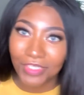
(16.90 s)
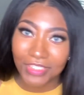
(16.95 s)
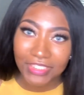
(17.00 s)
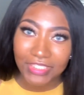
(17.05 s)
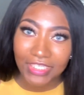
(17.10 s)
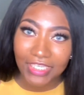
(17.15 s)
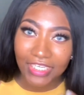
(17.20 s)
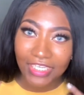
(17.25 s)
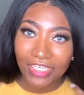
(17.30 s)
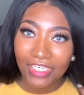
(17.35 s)

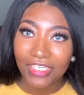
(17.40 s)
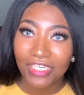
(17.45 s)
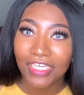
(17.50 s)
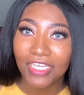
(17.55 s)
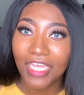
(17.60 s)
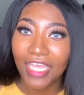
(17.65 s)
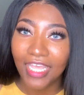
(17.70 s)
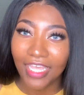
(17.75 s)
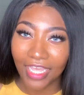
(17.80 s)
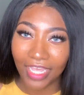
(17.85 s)
again,
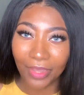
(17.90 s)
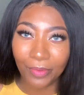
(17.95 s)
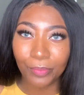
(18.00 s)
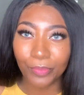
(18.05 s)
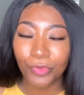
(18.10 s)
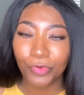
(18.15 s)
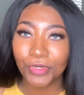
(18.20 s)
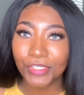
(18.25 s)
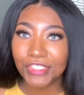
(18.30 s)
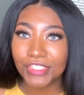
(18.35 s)
I'm
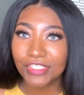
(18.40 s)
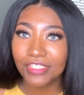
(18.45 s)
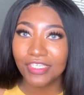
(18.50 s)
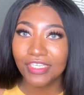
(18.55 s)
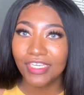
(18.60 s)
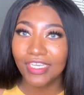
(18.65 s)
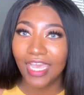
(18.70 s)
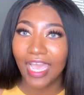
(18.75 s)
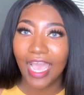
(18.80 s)
Portia.